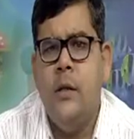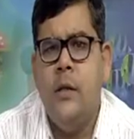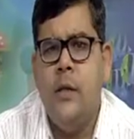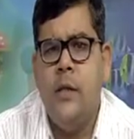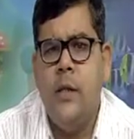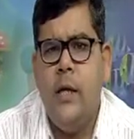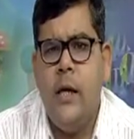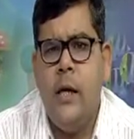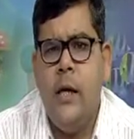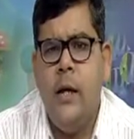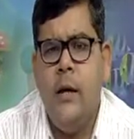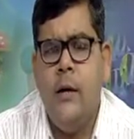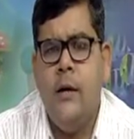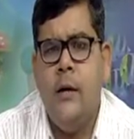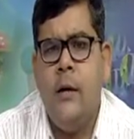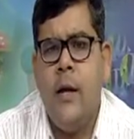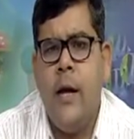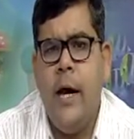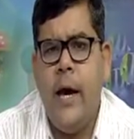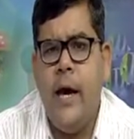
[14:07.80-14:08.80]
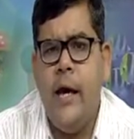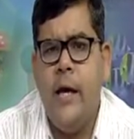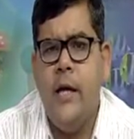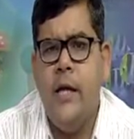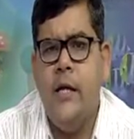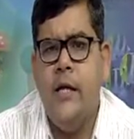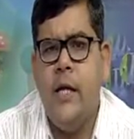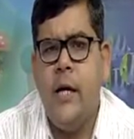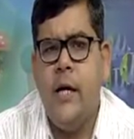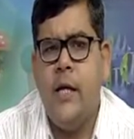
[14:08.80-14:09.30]
they are
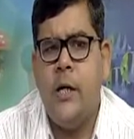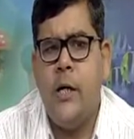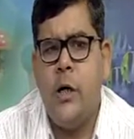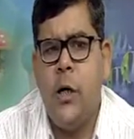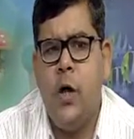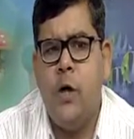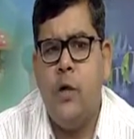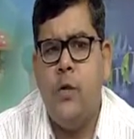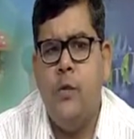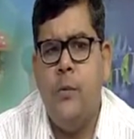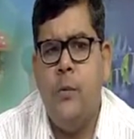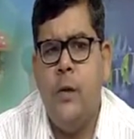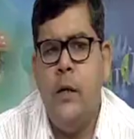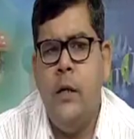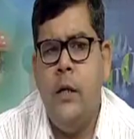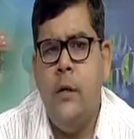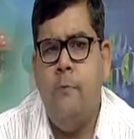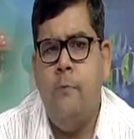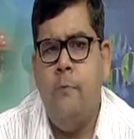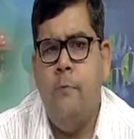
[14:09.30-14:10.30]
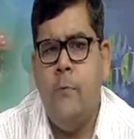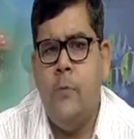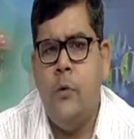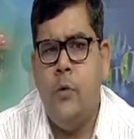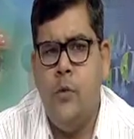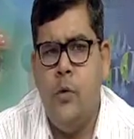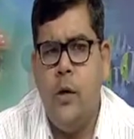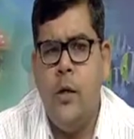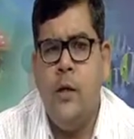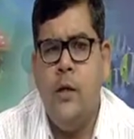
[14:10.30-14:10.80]
agreed that not to be live
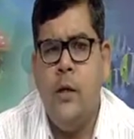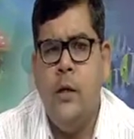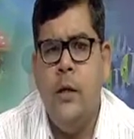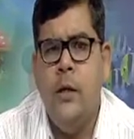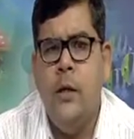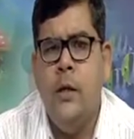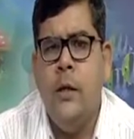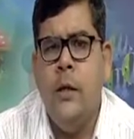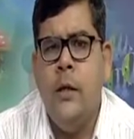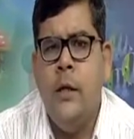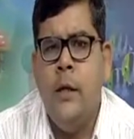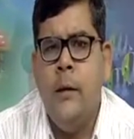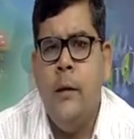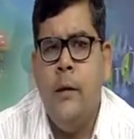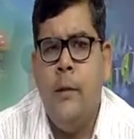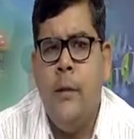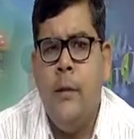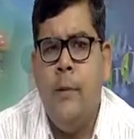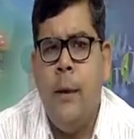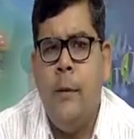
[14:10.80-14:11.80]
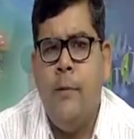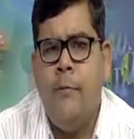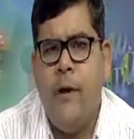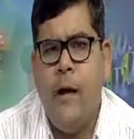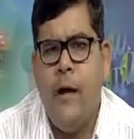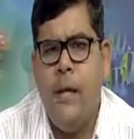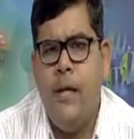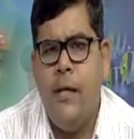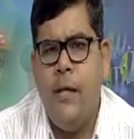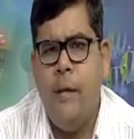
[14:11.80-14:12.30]
together, they by
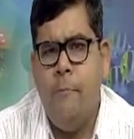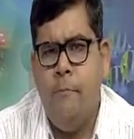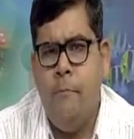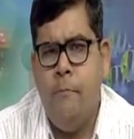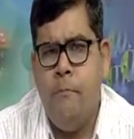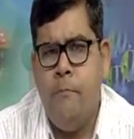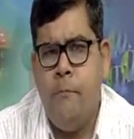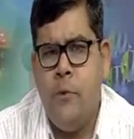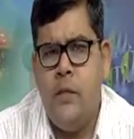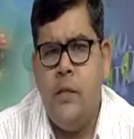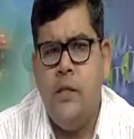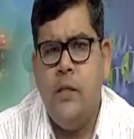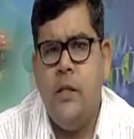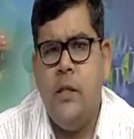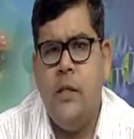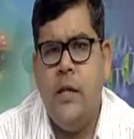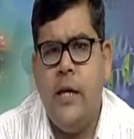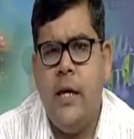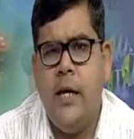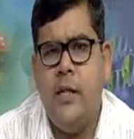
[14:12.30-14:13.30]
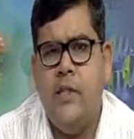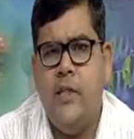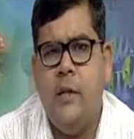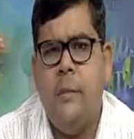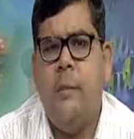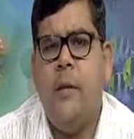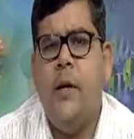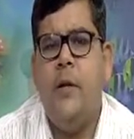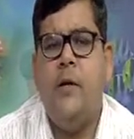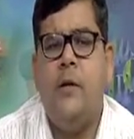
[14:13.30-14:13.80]
filing a petition they can
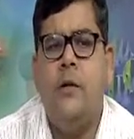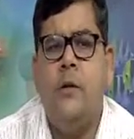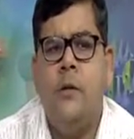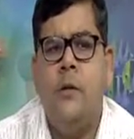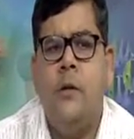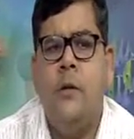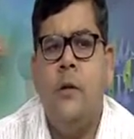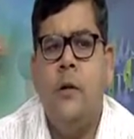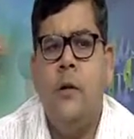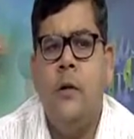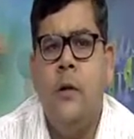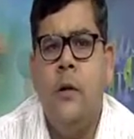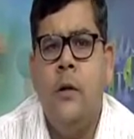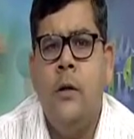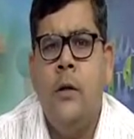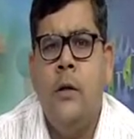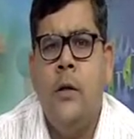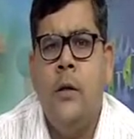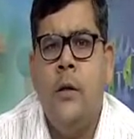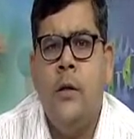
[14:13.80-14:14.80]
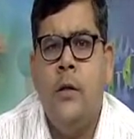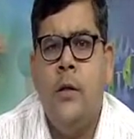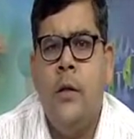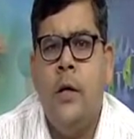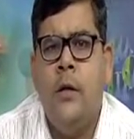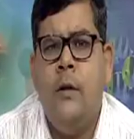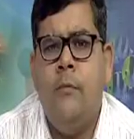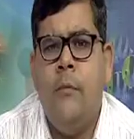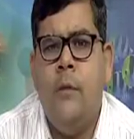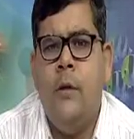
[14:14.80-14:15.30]
separate
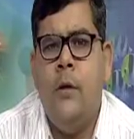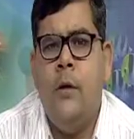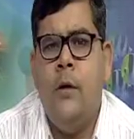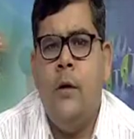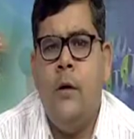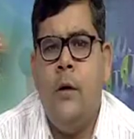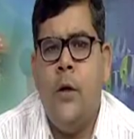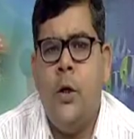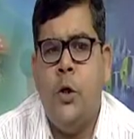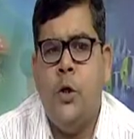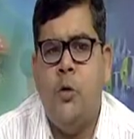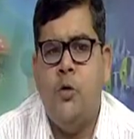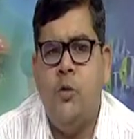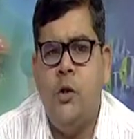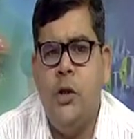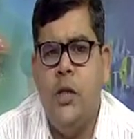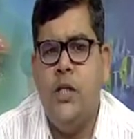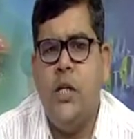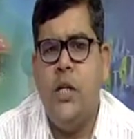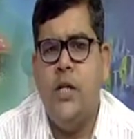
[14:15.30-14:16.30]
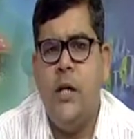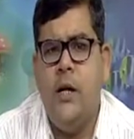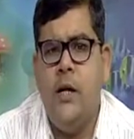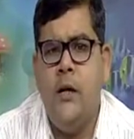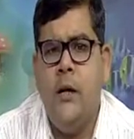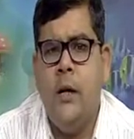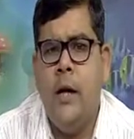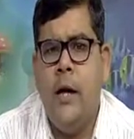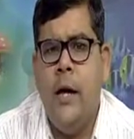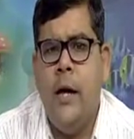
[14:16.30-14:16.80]
their to each other,
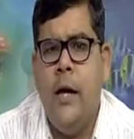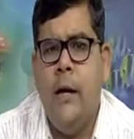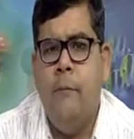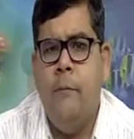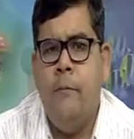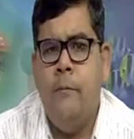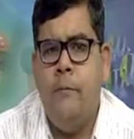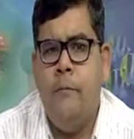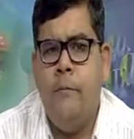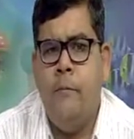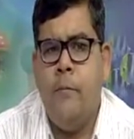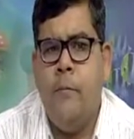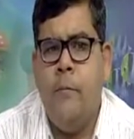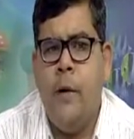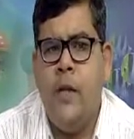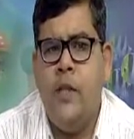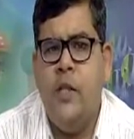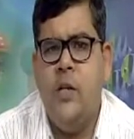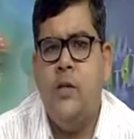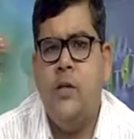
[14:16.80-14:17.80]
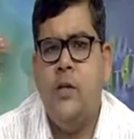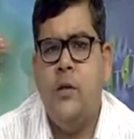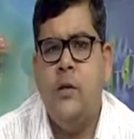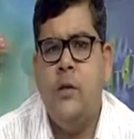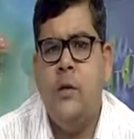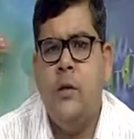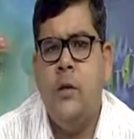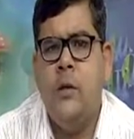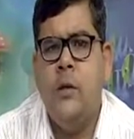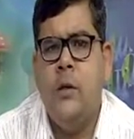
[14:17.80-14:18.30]
and by this
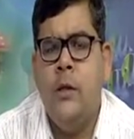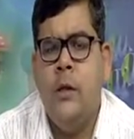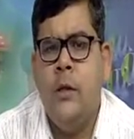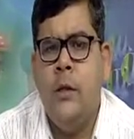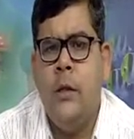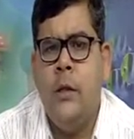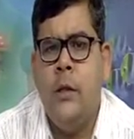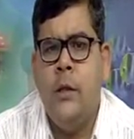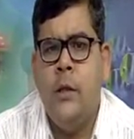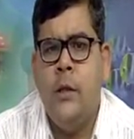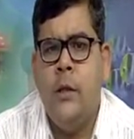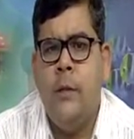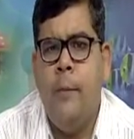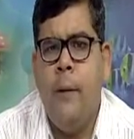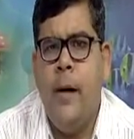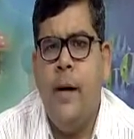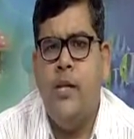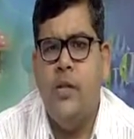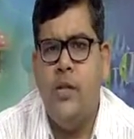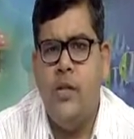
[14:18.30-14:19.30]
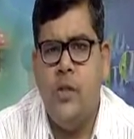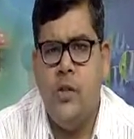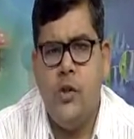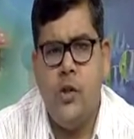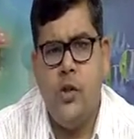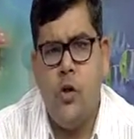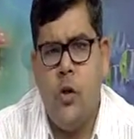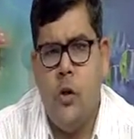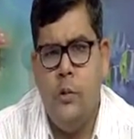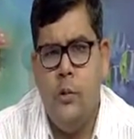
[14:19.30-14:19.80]
the marriage is
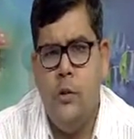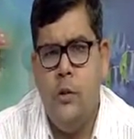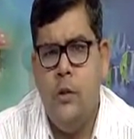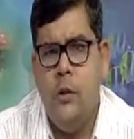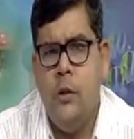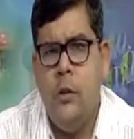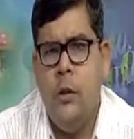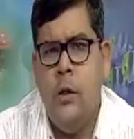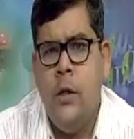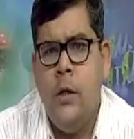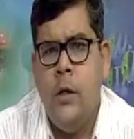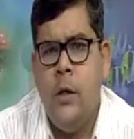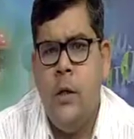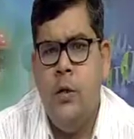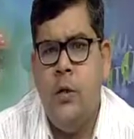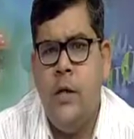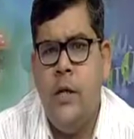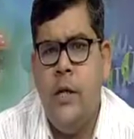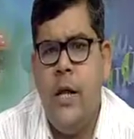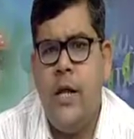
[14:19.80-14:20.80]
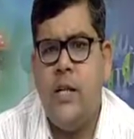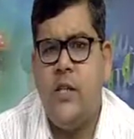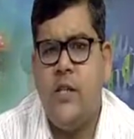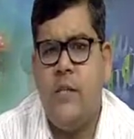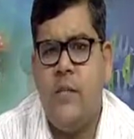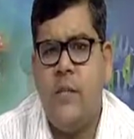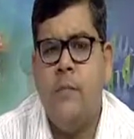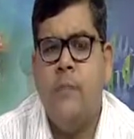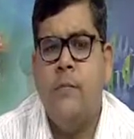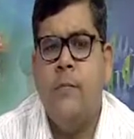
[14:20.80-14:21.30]
dissolved. Now, the
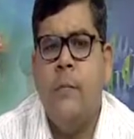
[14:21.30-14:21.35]
next